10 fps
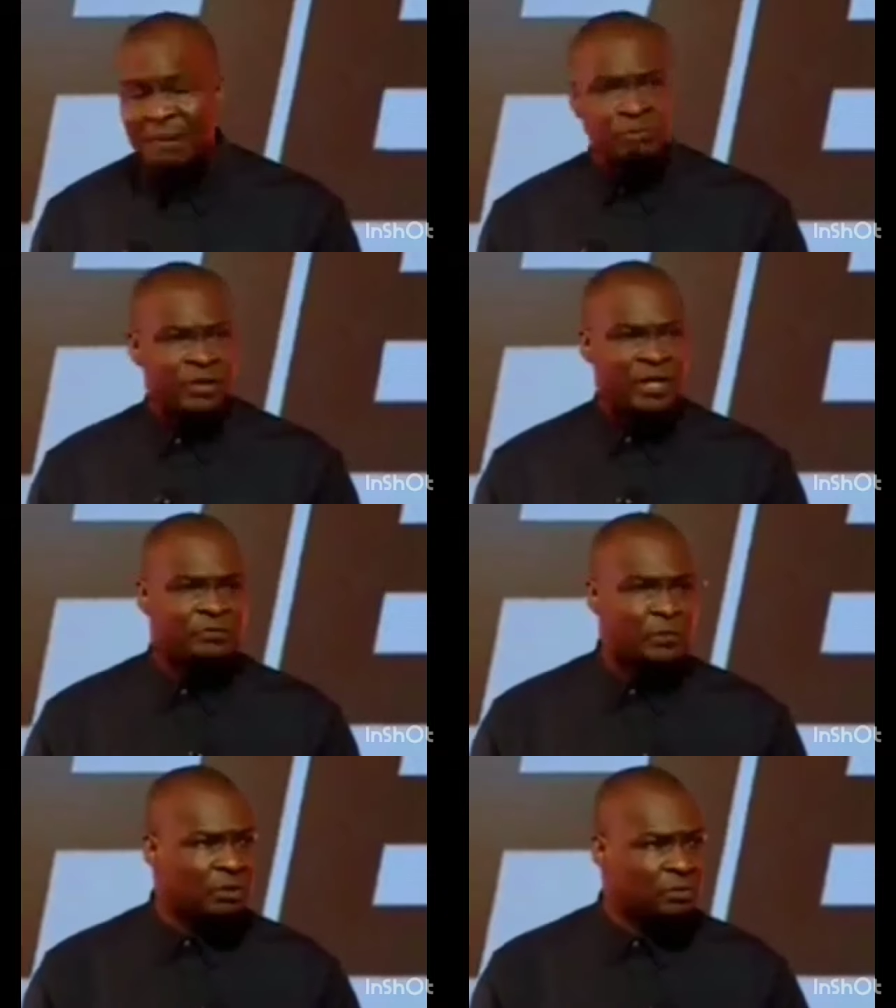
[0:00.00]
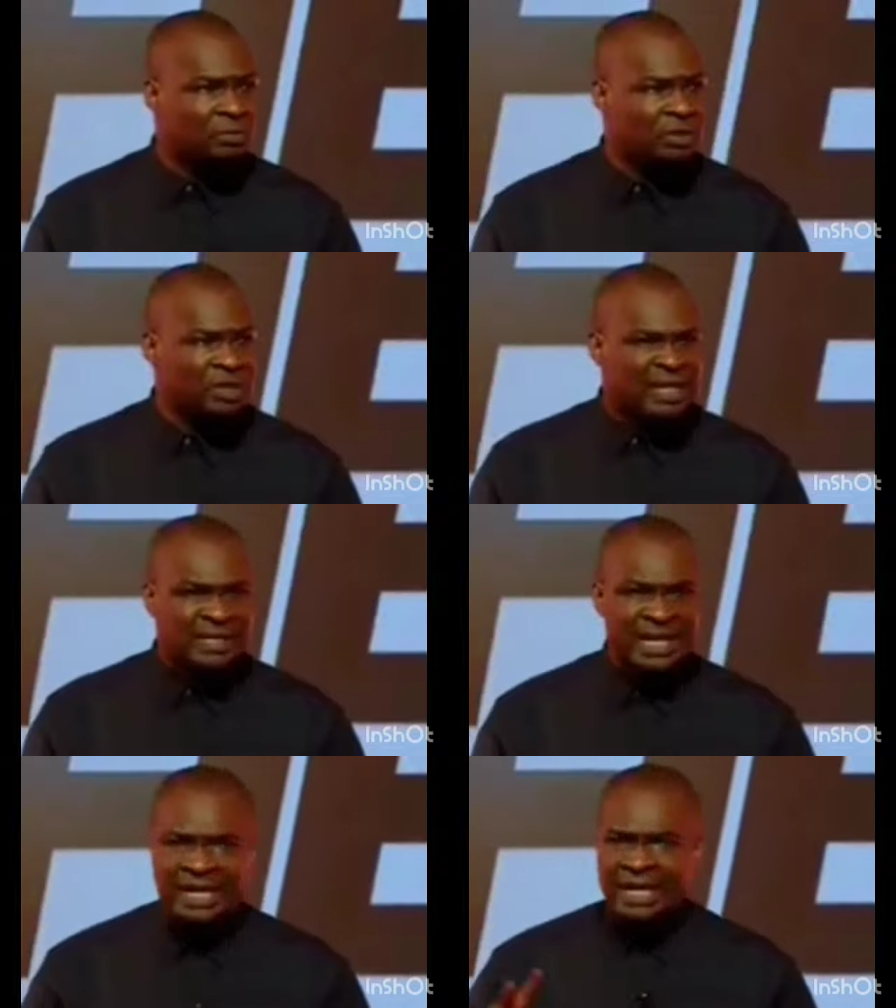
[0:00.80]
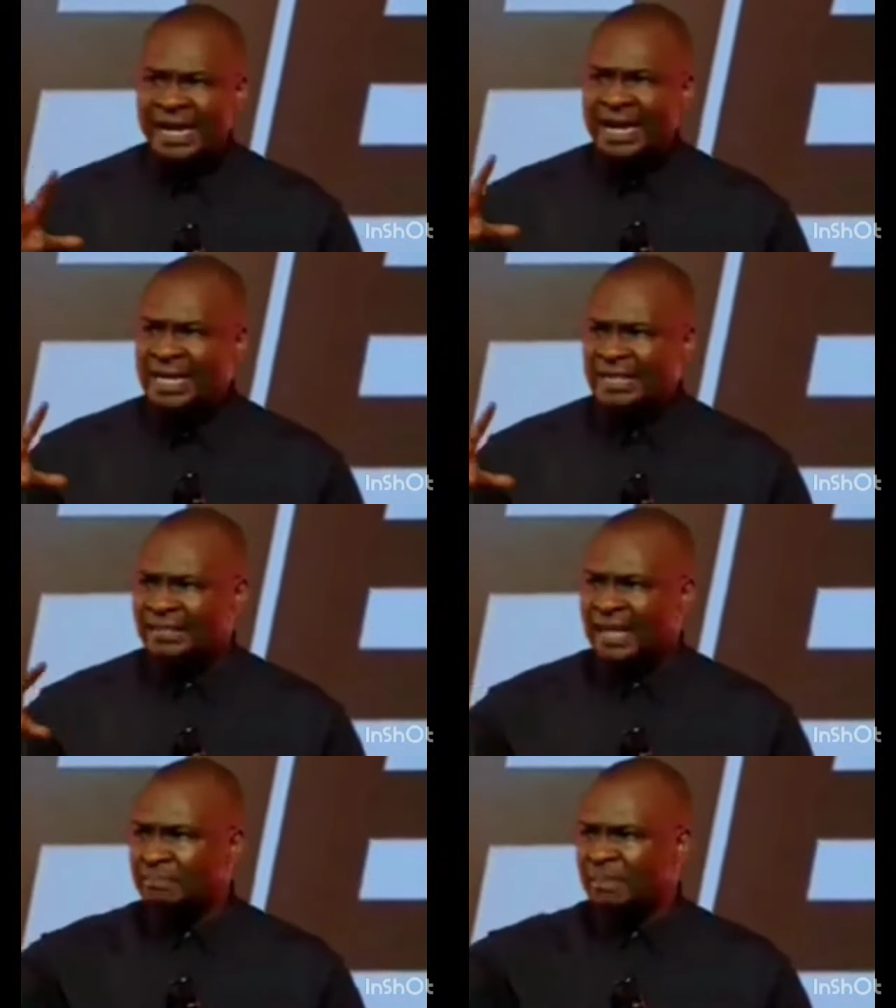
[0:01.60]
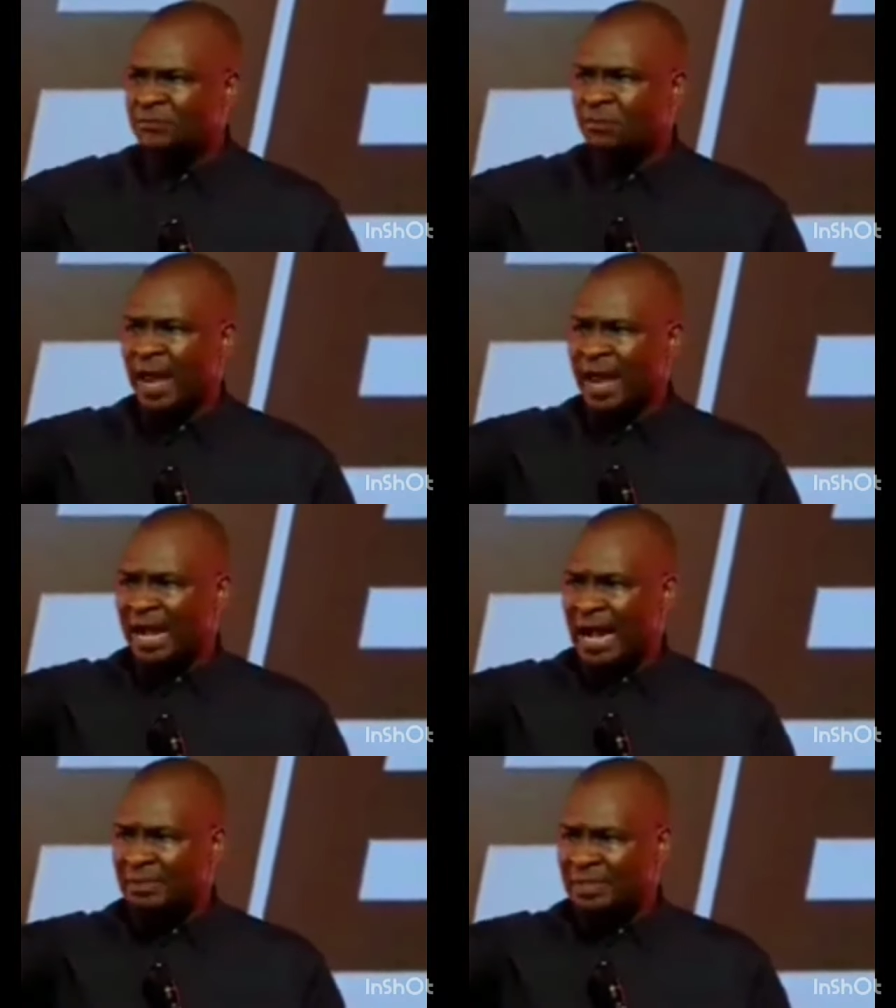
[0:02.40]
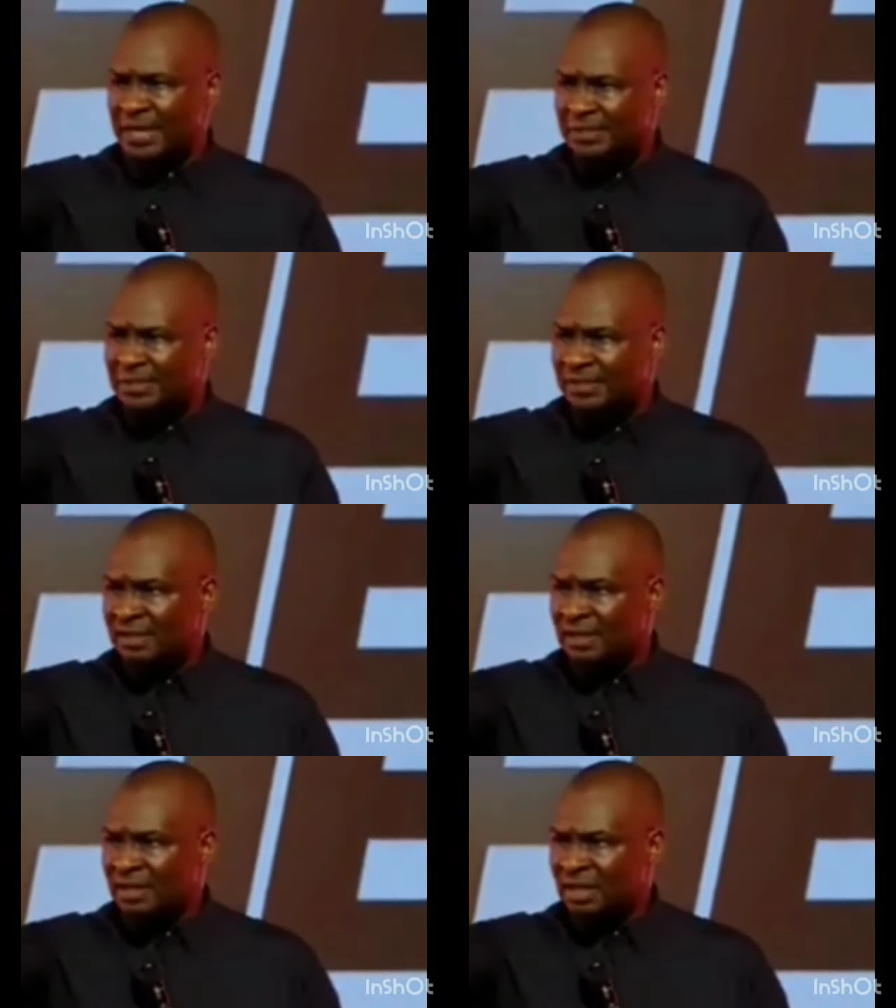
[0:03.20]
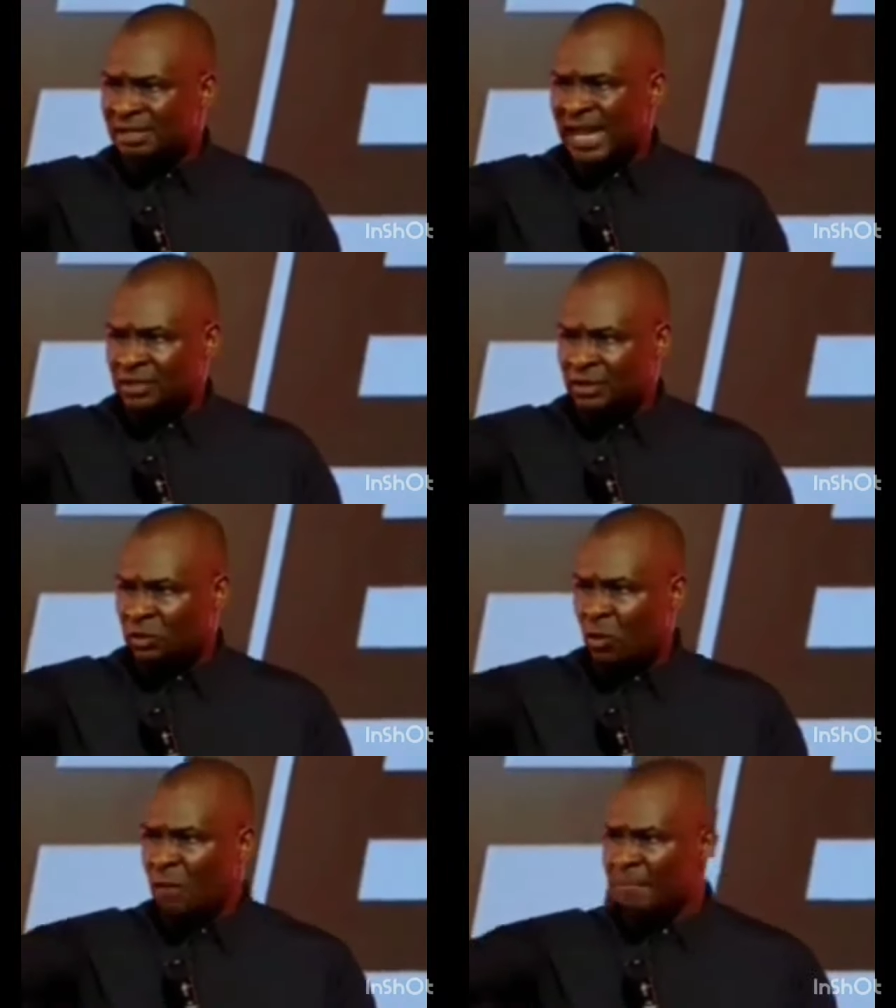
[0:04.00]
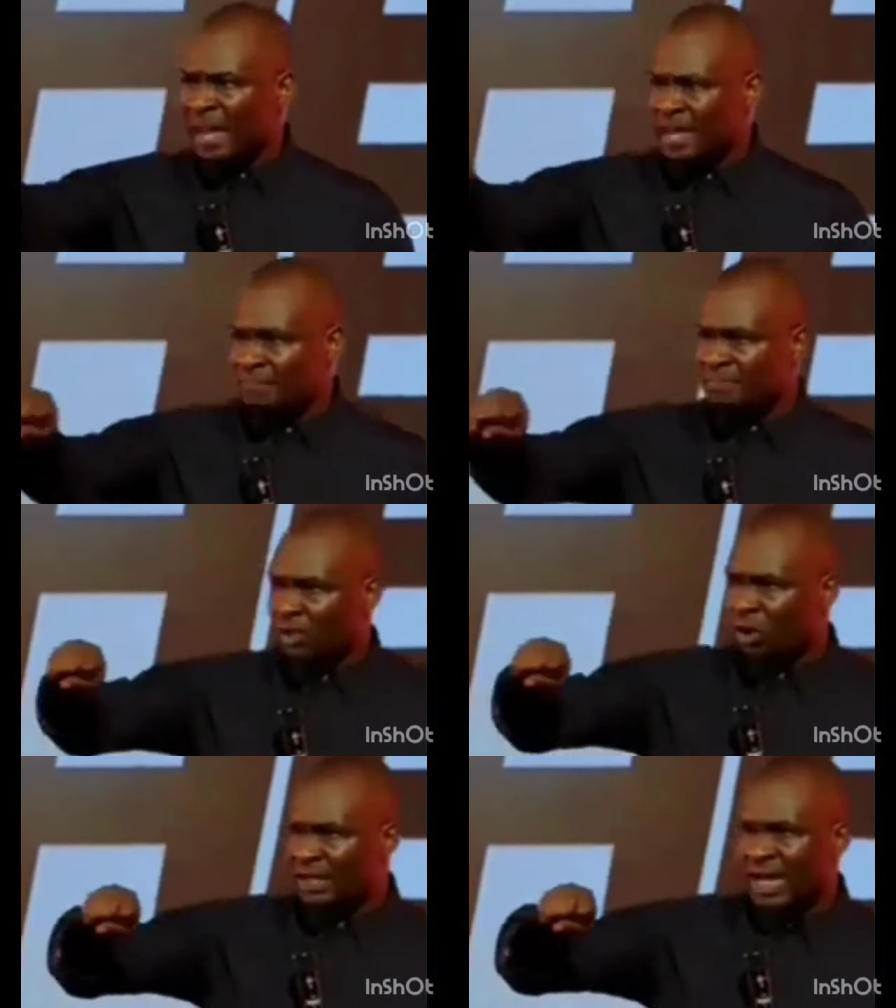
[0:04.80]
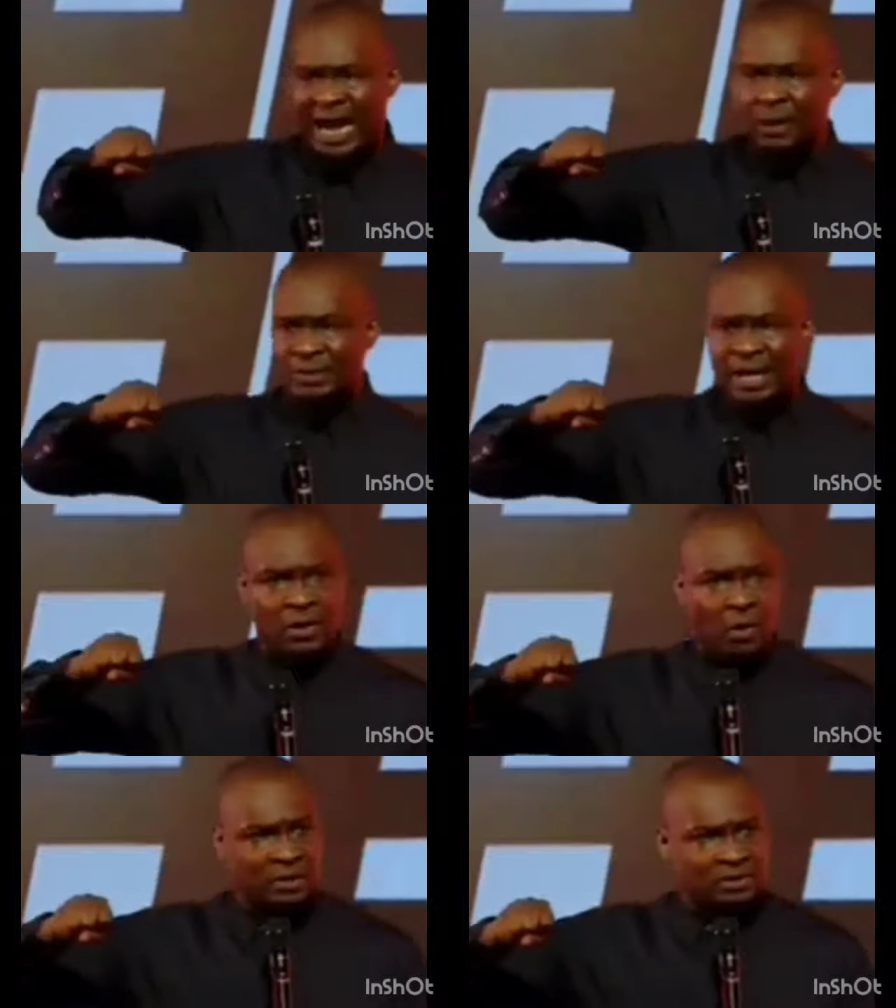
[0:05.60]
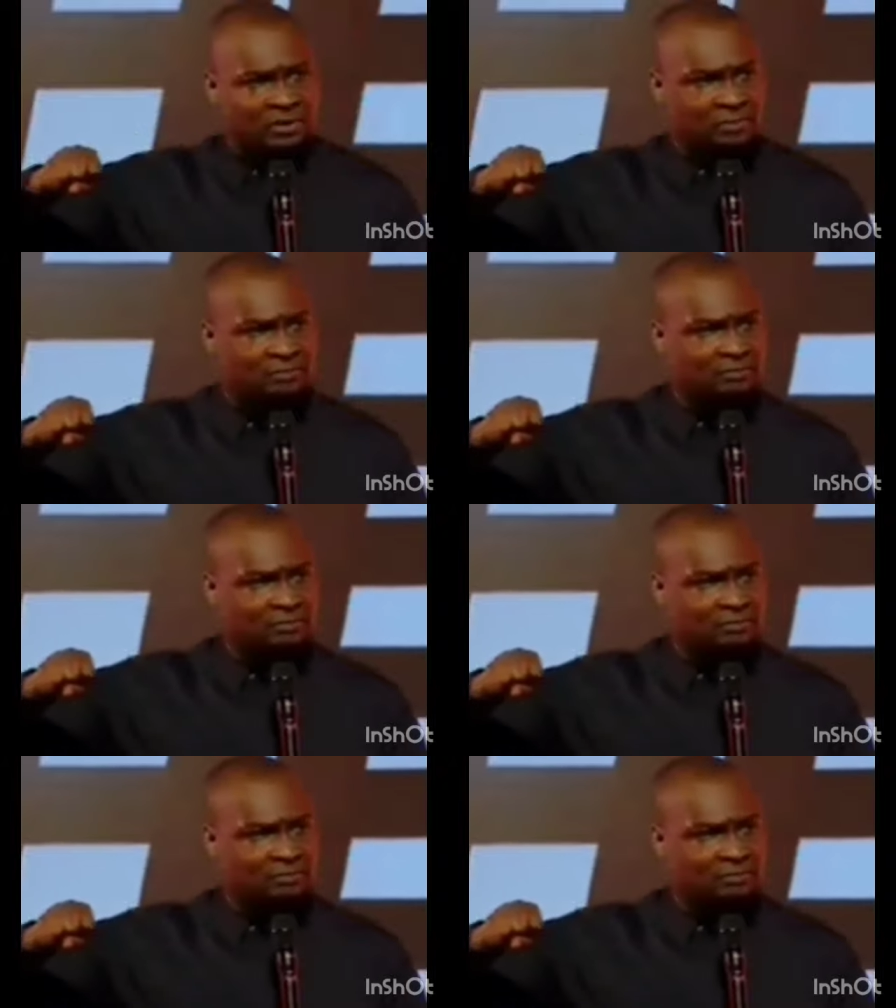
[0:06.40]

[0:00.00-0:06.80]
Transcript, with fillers: I'm praying for you. The grace that makes for encounters that draw men beyond the outer court,